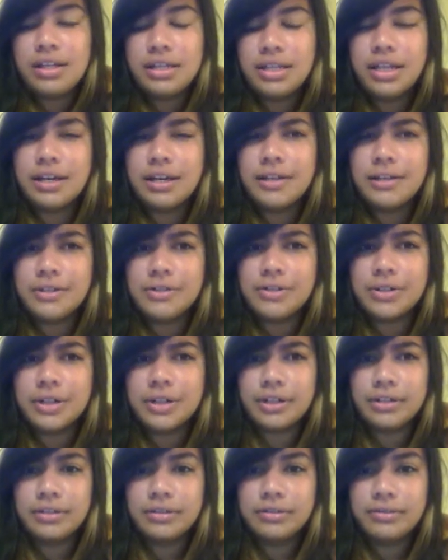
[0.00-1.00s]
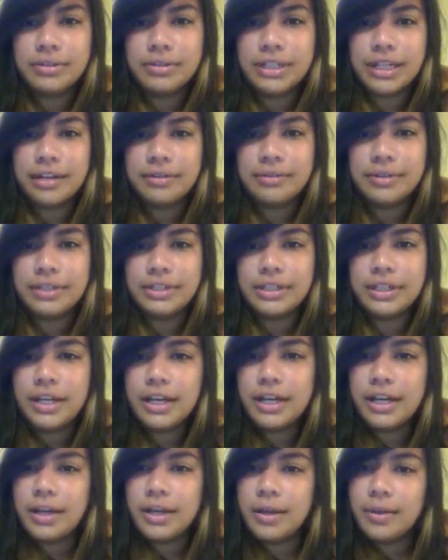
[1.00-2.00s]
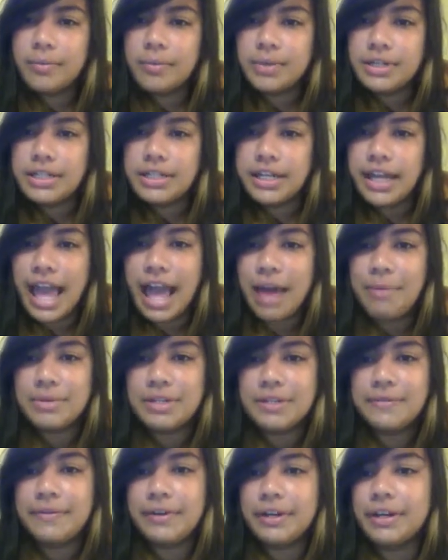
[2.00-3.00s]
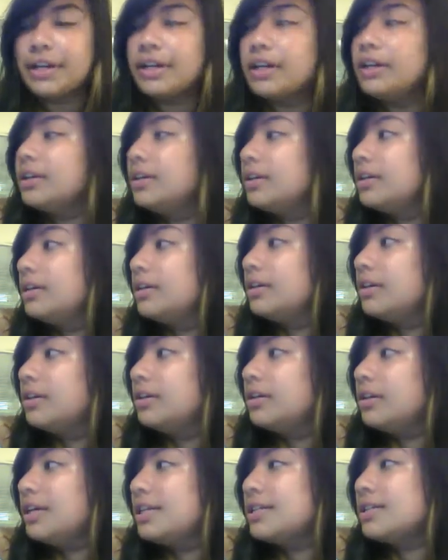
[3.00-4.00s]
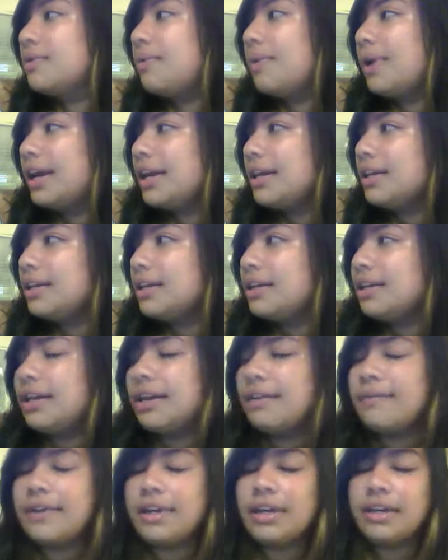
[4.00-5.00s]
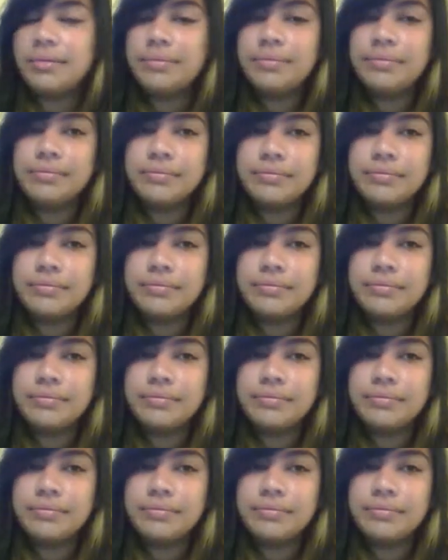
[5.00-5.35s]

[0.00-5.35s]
luck of the draw with that one. Let's see, atmosphere. It's quiet in AV.